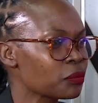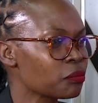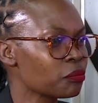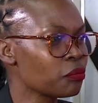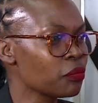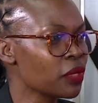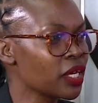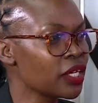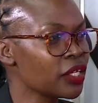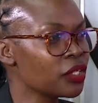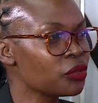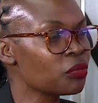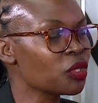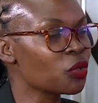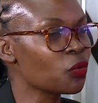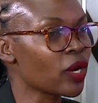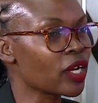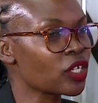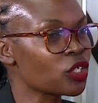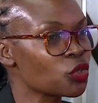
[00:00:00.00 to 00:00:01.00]
that made
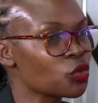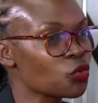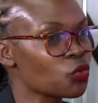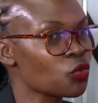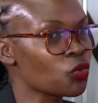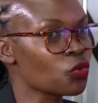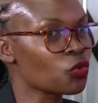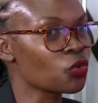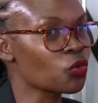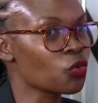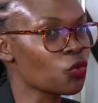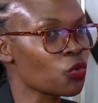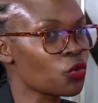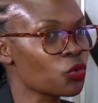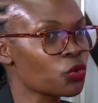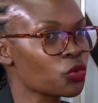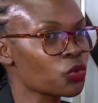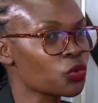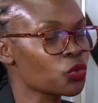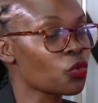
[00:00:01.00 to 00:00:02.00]
me want to
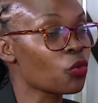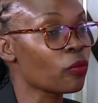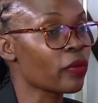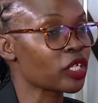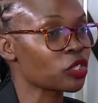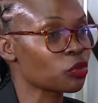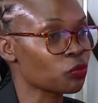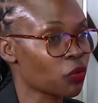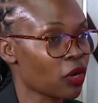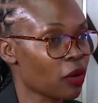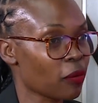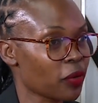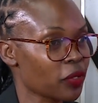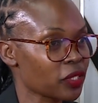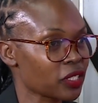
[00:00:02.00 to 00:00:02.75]
know so much more about